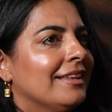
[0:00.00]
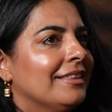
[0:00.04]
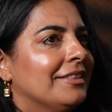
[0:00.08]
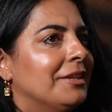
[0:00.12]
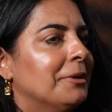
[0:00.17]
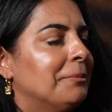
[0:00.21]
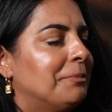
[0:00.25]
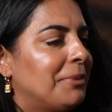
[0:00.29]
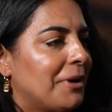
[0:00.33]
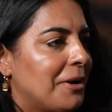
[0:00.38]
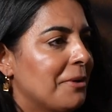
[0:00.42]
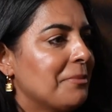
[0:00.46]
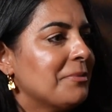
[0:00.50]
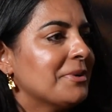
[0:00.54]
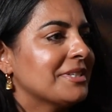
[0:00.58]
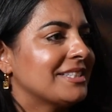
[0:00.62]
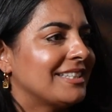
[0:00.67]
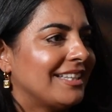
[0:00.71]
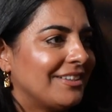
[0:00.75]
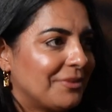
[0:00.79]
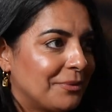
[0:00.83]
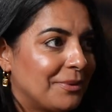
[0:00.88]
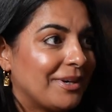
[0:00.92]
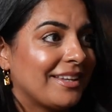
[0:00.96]
The
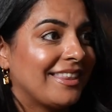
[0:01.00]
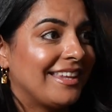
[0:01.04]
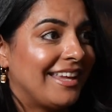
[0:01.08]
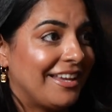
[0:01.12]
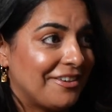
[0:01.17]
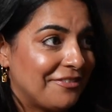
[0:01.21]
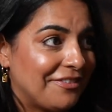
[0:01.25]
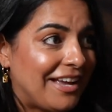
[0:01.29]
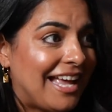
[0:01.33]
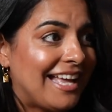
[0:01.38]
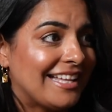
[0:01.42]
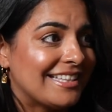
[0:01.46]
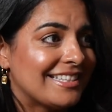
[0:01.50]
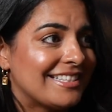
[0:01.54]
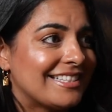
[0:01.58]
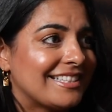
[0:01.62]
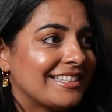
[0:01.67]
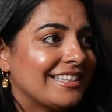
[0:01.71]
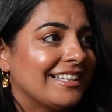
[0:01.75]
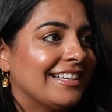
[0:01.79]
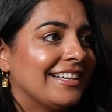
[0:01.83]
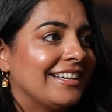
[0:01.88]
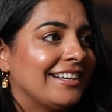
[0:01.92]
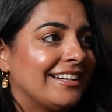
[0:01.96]
problem were the events,
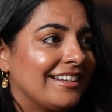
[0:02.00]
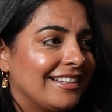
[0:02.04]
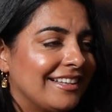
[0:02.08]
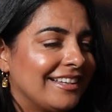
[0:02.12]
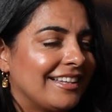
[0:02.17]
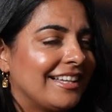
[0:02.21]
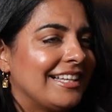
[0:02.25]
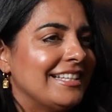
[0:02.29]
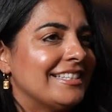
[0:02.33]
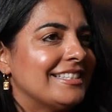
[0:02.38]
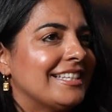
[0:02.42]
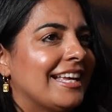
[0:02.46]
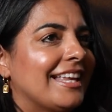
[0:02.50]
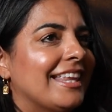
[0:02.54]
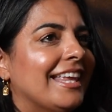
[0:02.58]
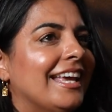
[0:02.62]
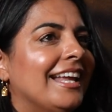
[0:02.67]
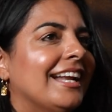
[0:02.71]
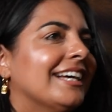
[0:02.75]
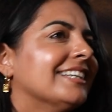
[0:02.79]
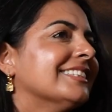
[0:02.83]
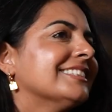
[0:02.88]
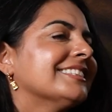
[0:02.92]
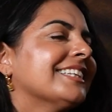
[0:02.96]
the
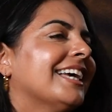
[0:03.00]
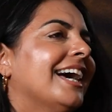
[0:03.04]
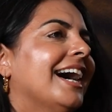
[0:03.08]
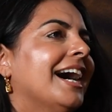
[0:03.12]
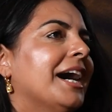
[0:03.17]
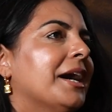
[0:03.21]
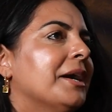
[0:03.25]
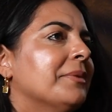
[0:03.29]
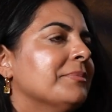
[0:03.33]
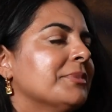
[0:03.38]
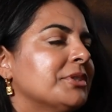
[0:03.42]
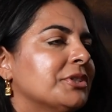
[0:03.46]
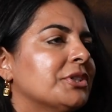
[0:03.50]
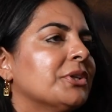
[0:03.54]
quinceañeras.